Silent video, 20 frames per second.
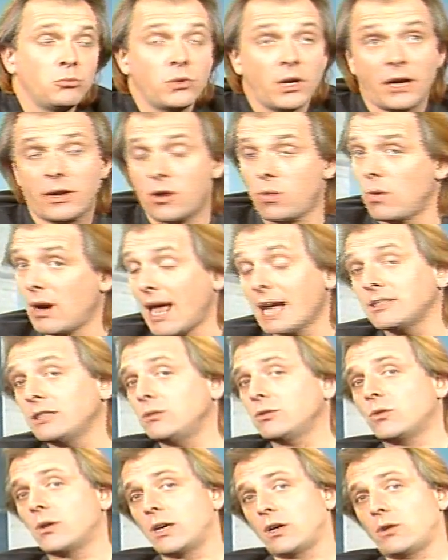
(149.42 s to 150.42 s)
No, well,
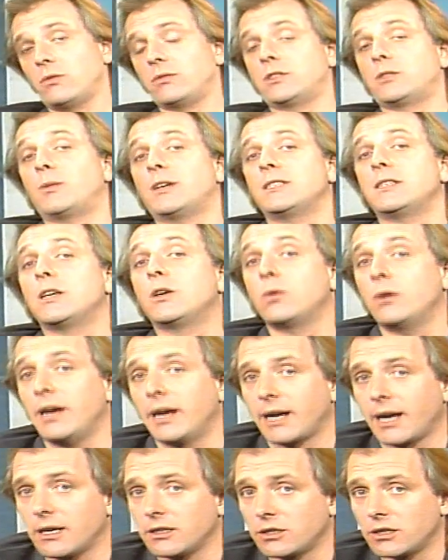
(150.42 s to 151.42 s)
actually, it was quite surprisingly
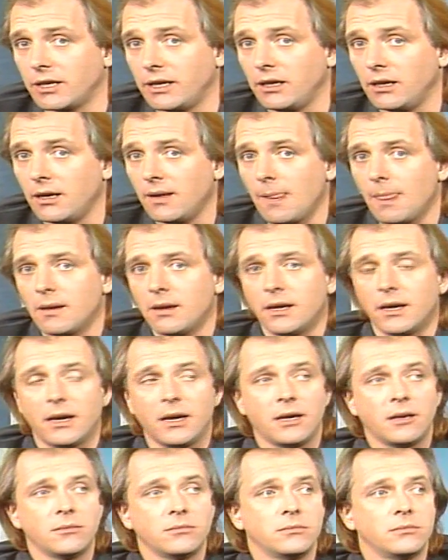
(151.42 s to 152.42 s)
quick, actually.
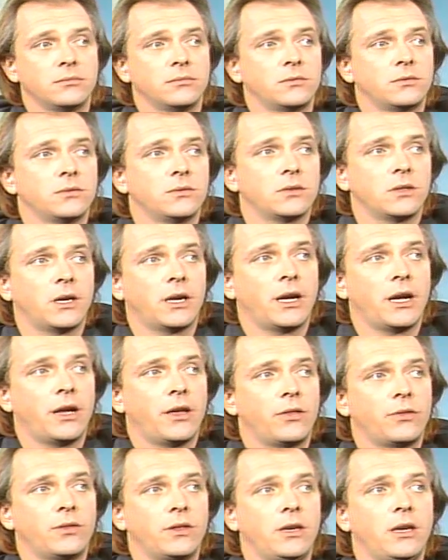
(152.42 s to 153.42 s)

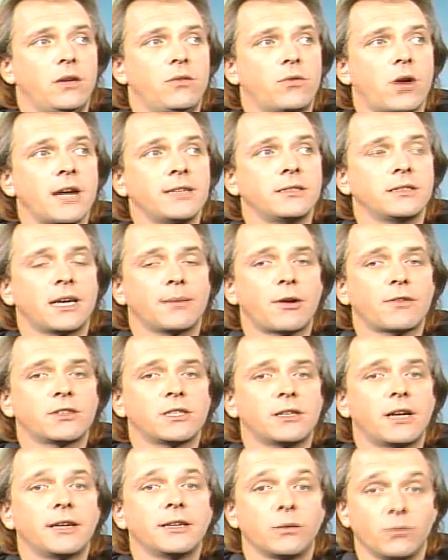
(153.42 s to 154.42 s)
The writers came over
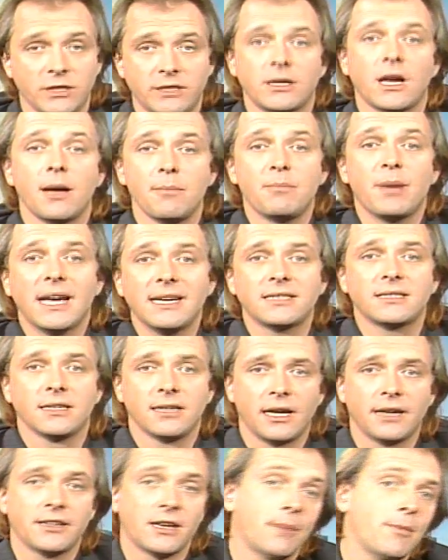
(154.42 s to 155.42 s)
to London, which is, I'm based in
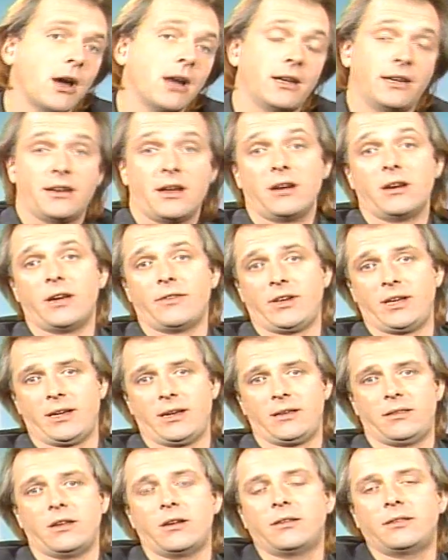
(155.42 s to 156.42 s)
London. I'm hardly known over
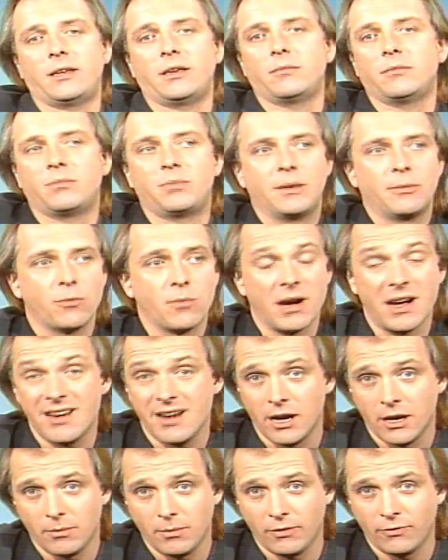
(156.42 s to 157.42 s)
here. The only thing people might
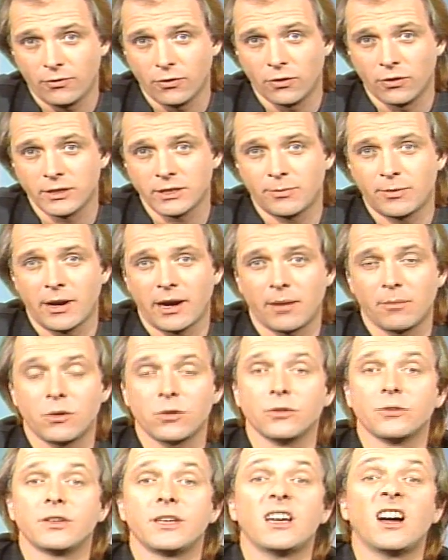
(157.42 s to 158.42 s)
know me for is a program
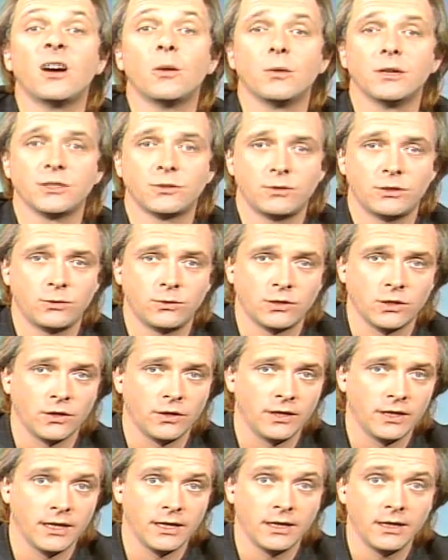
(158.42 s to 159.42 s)
called The Young Ones, which was
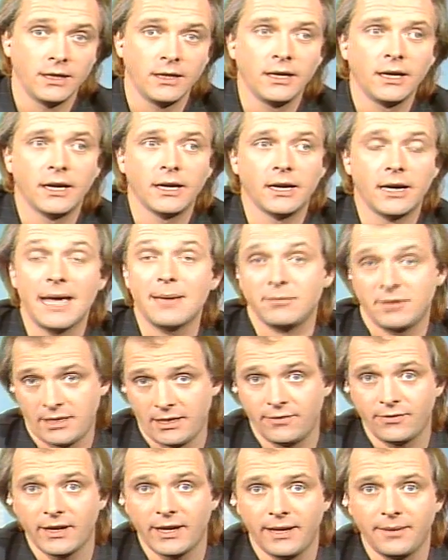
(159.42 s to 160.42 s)
on
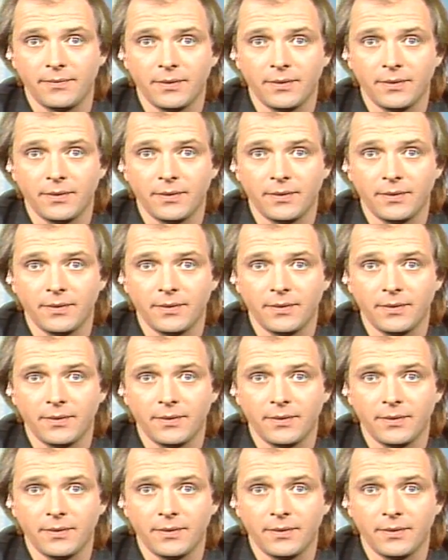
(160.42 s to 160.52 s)
MTV.